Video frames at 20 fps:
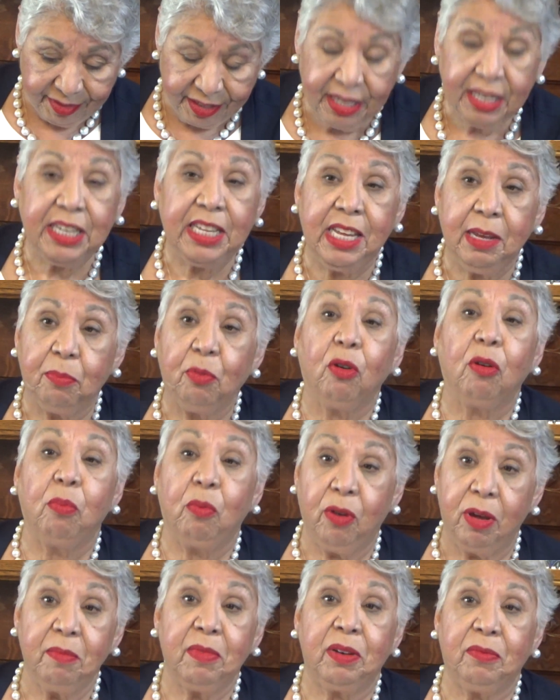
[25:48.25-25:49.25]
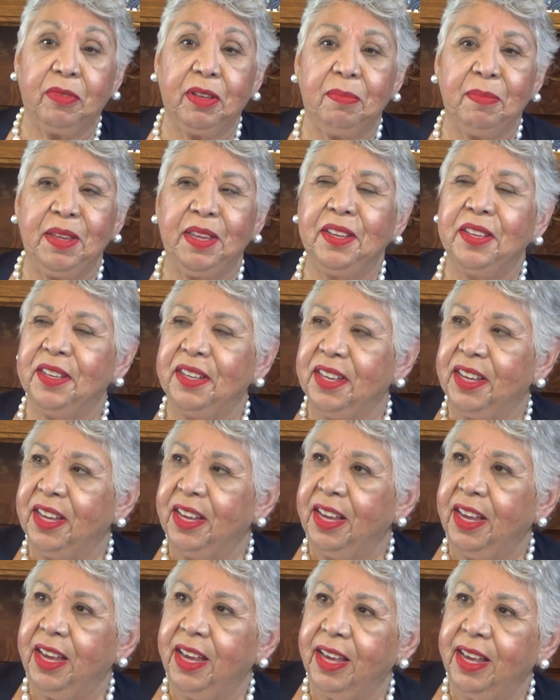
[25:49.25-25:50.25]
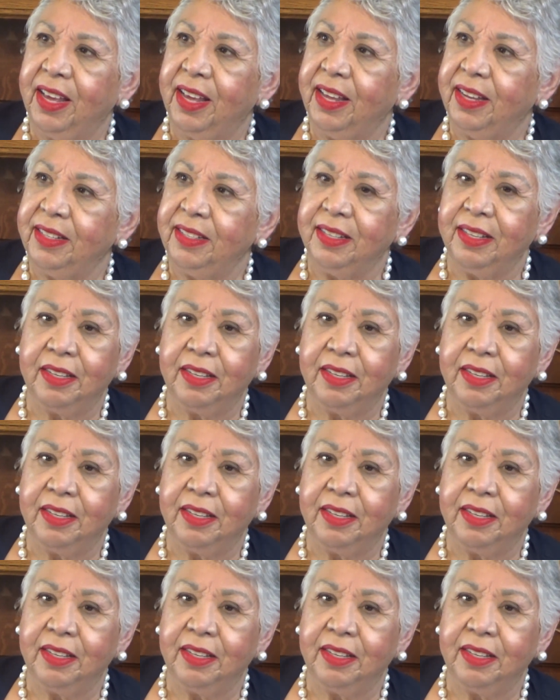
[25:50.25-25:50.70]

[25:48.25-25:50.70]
didn't keep her appointment with me, and